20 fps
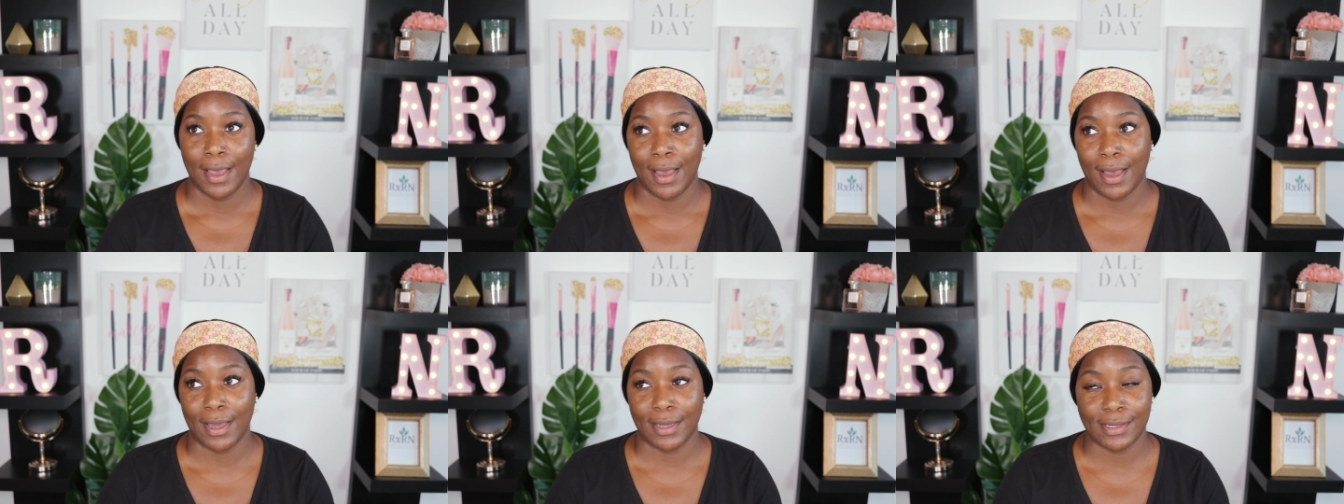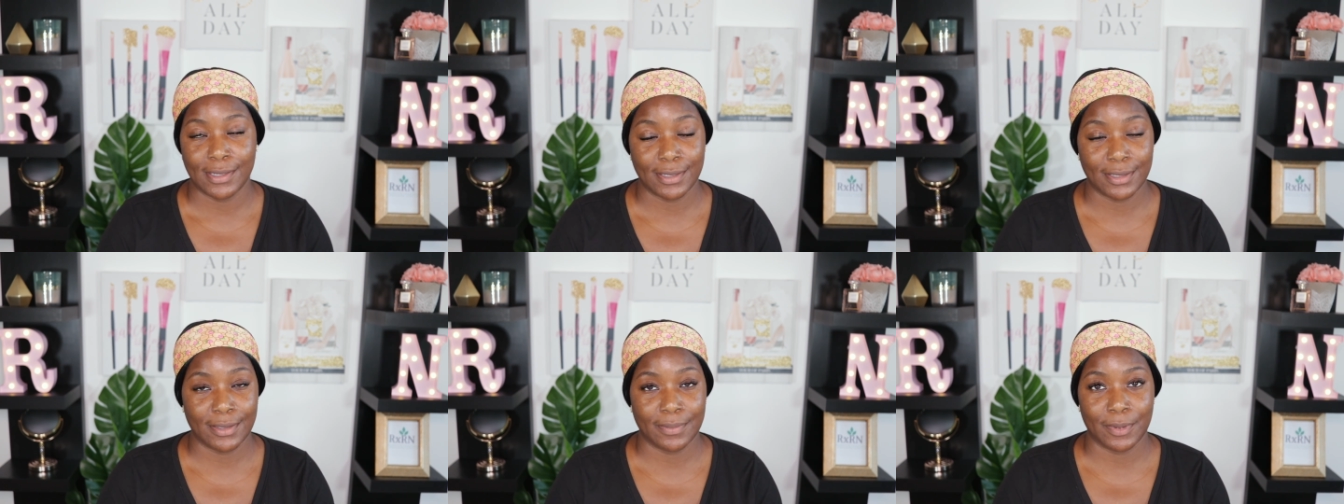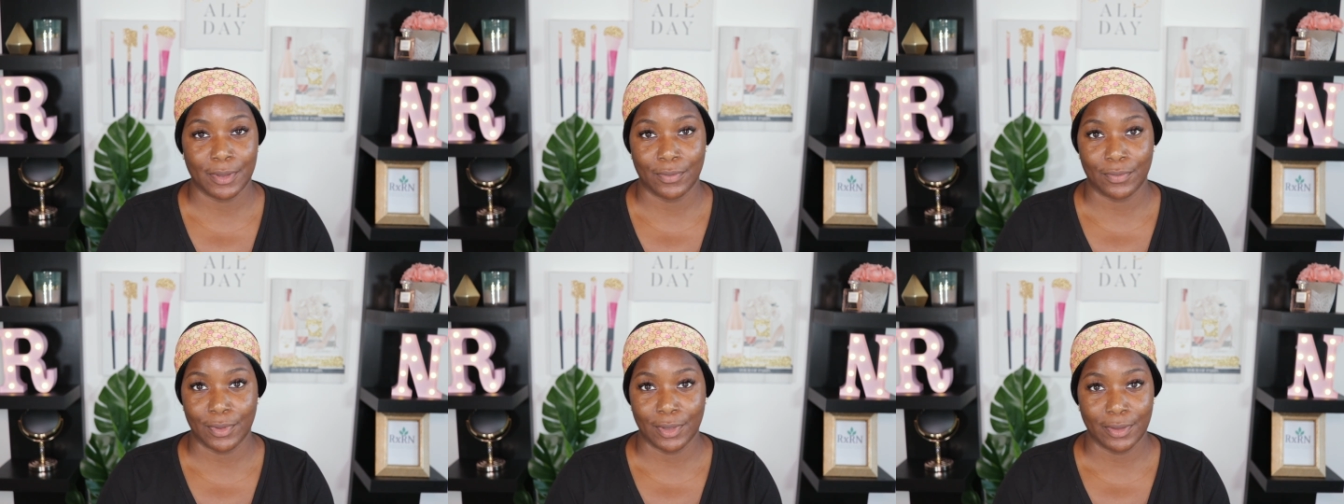I've just
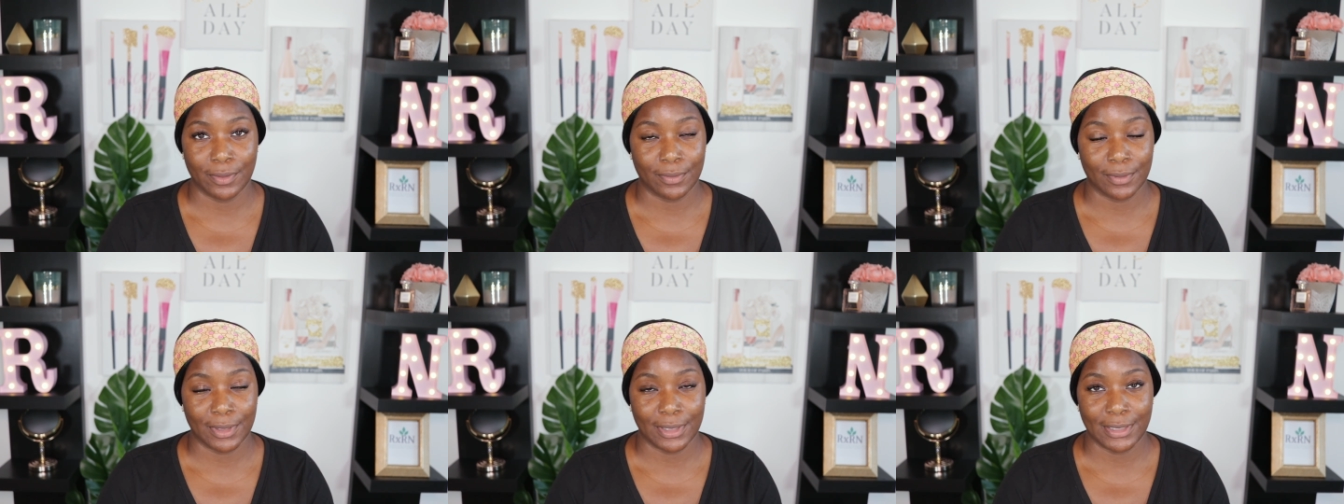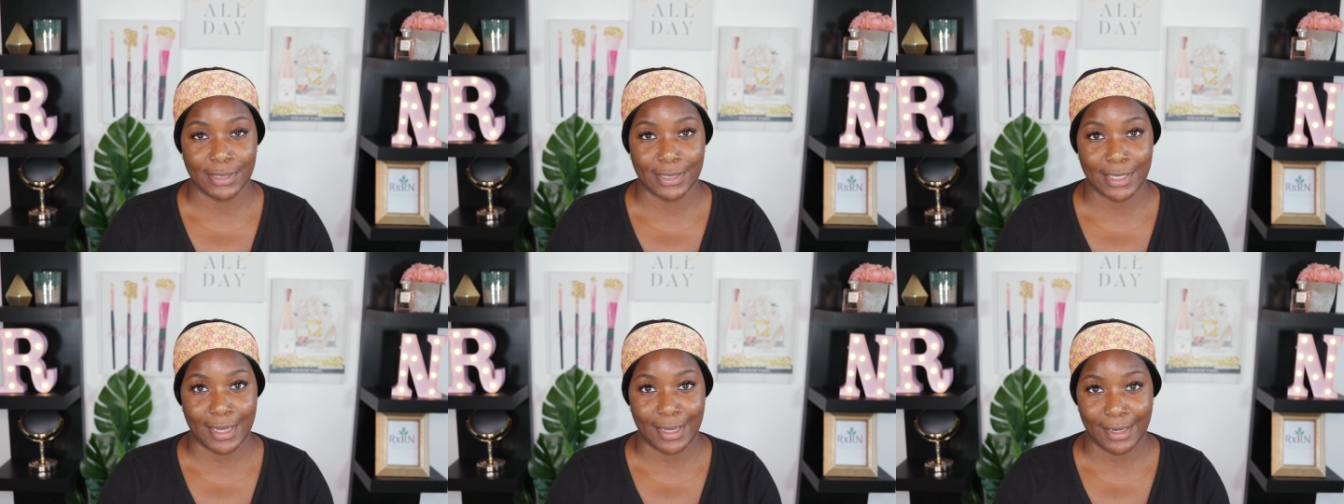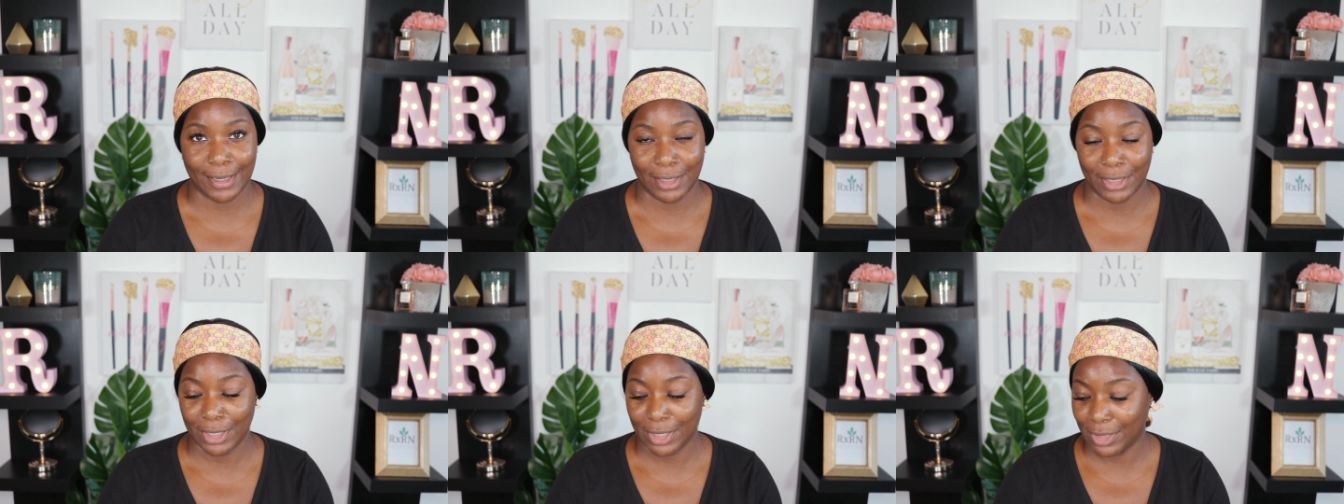been really
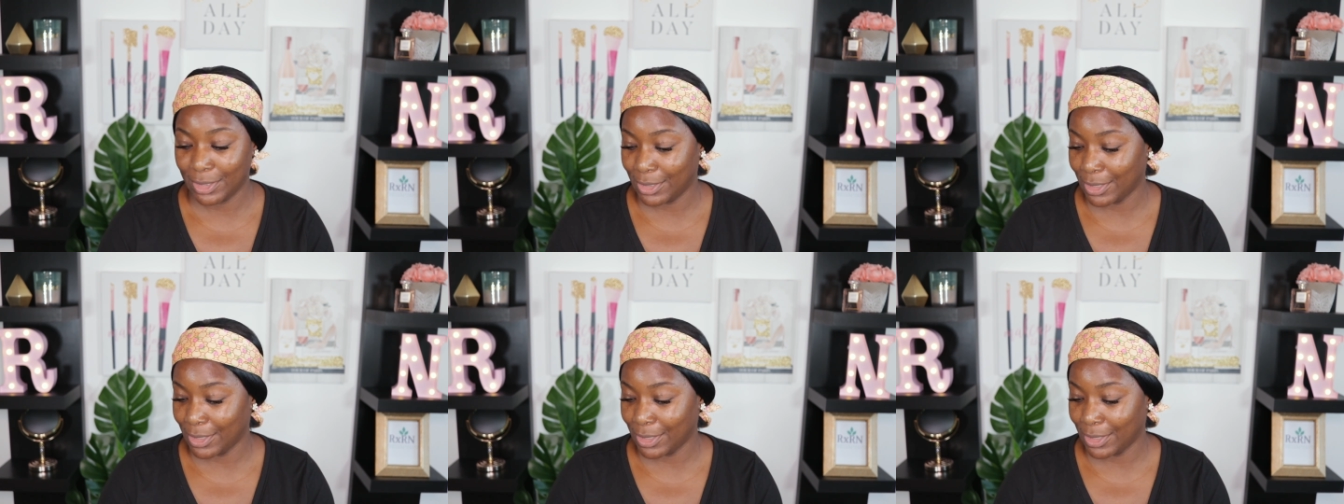tired.